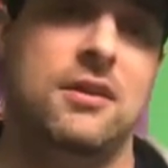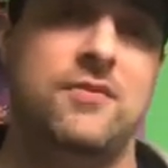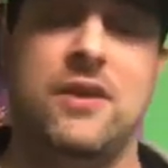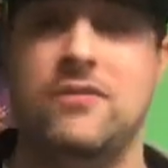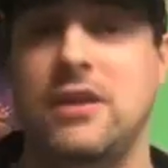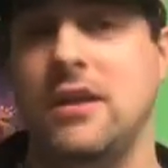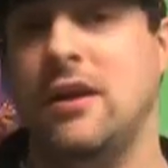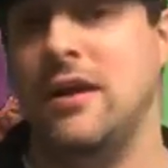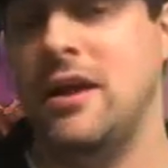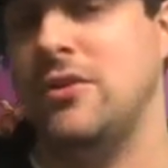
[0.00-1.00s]
If you have any
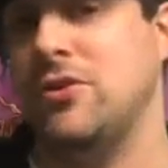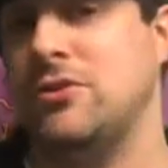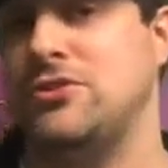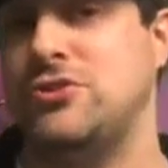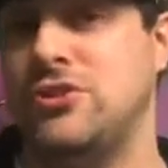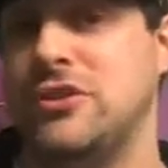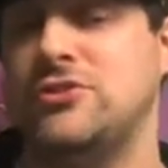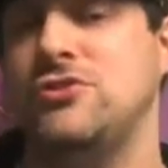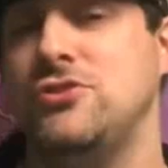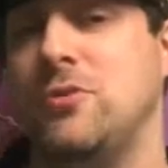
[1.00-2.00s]
other
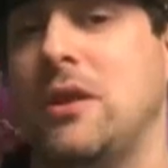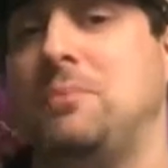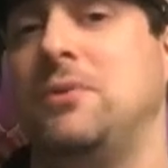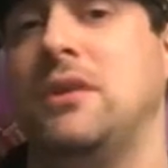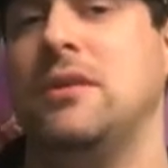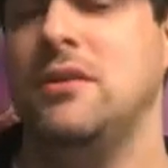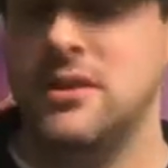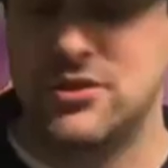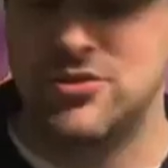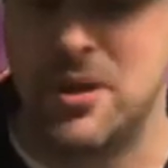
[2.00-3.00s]
suggestions you want to put in,
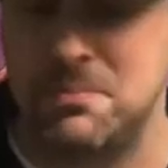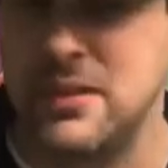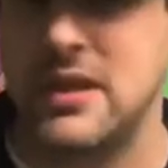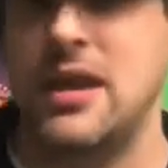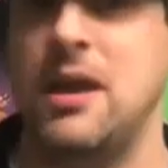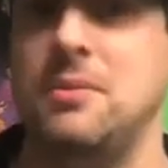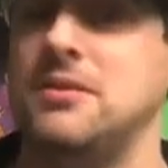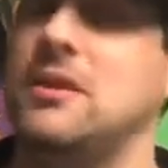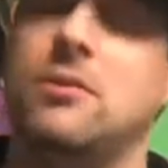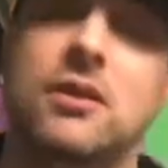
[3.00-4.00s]
drop them in the
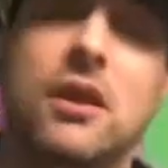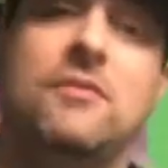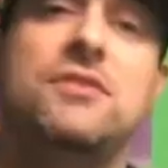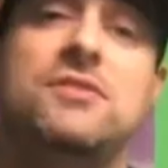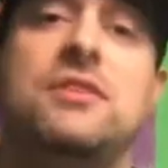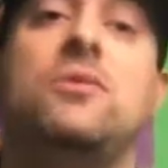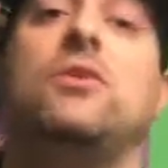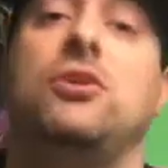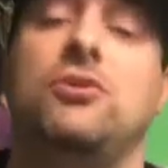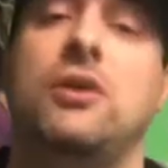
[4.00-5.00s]
comments. I would love to see
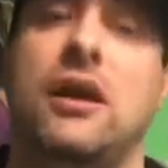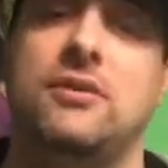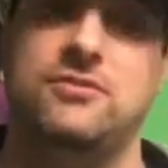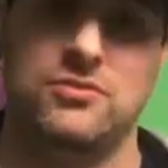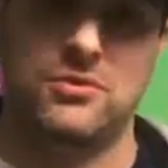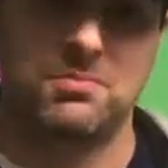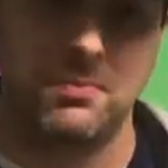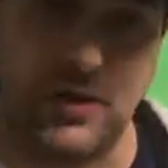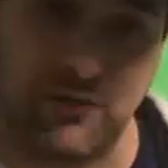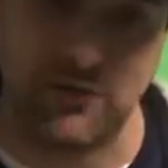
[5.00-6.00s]
what you guys do to
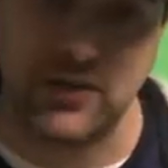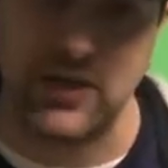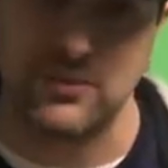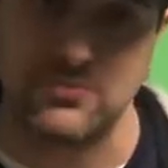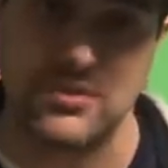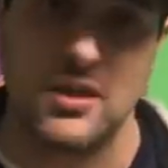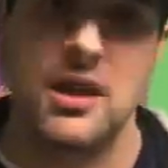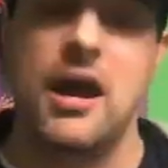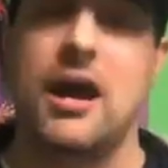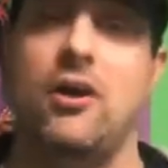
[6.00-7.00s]
prepare for games.
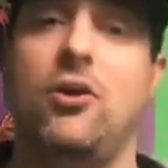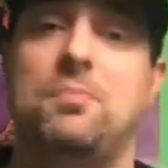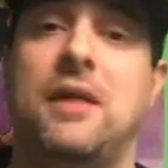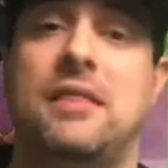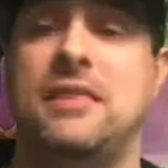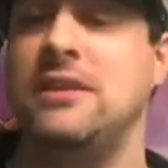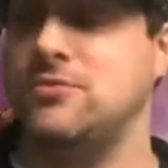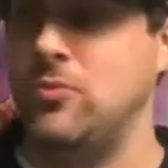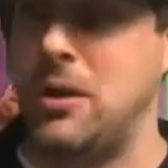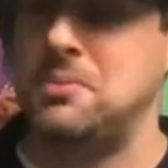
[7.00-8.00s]
I hope that
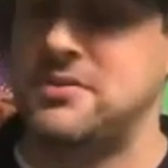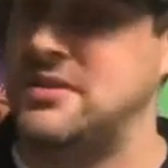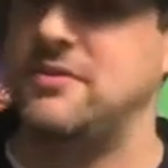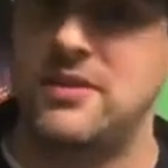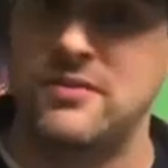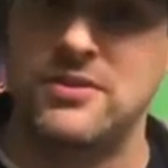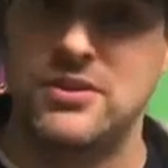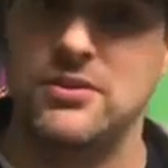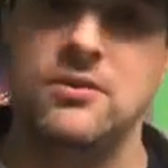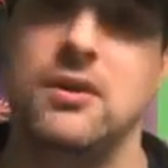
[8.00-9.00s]
these weapons I've given
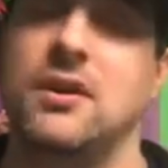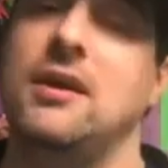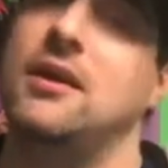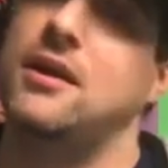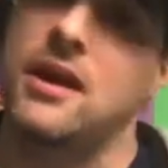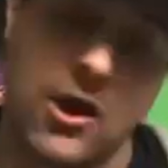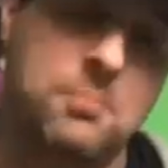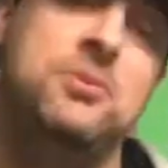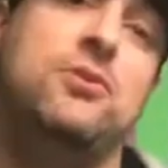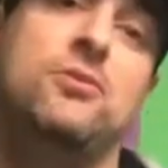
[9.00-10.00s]
you
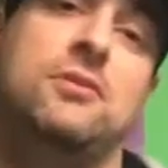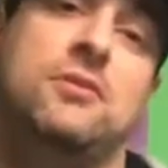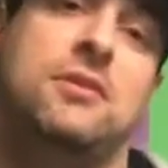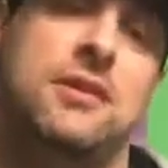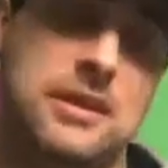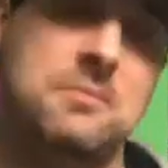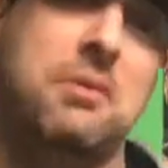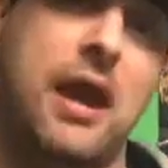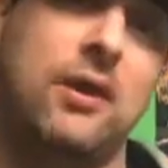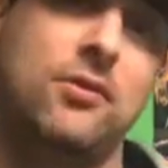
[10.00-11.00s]
help you in
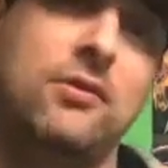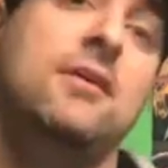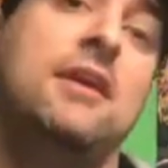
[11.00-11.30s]
battle.